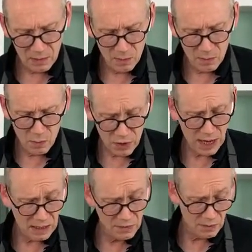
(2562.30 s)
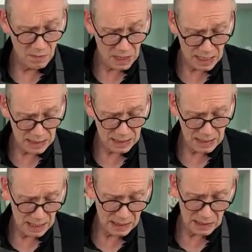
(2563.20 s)
the more creative you can be.
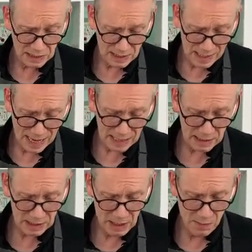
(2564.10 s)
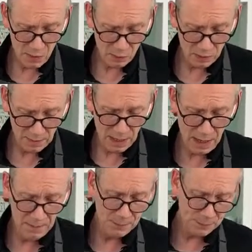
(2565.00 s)
It's, yep. it's that simple.
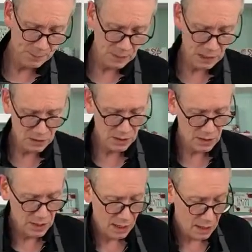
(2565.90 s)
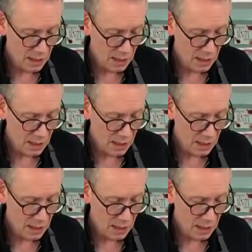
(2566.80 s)
Um, so there you are.